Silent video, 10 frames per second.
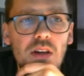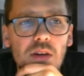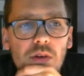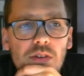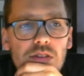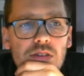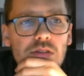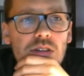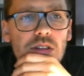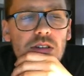
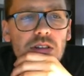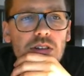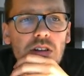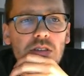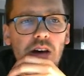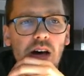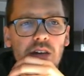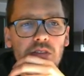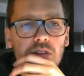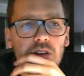Statistical
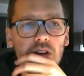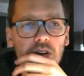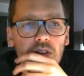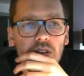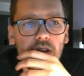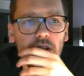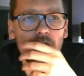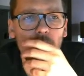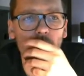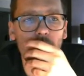values are good things
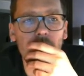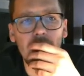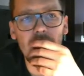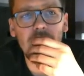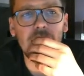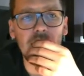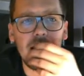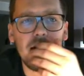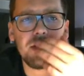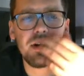that we want high, like
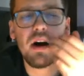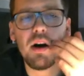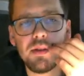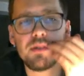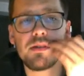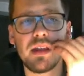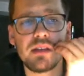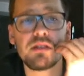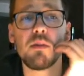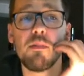health, and other
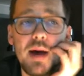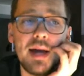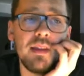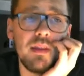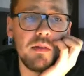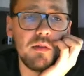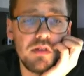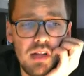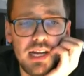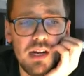things are bad,
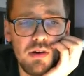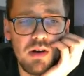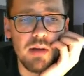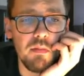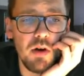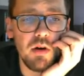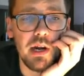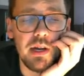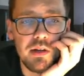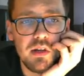like crime.
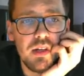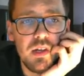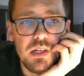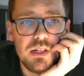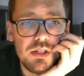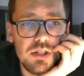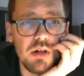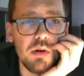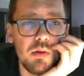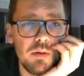Okay,
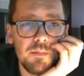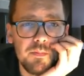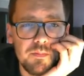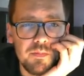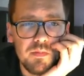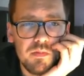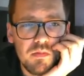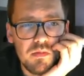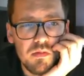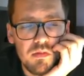so
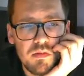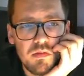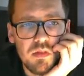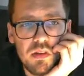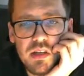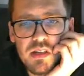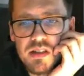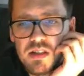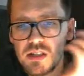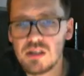this
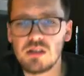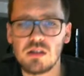is